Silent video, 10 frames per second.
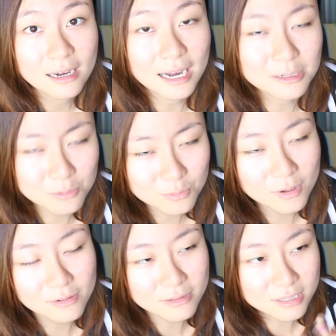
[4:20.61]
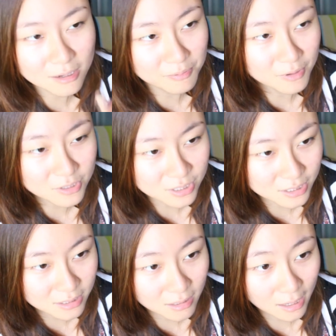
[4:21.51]
I don't want to insert a
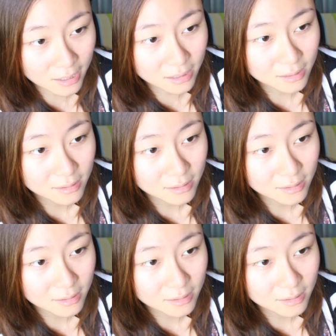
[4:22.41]
picture. Like,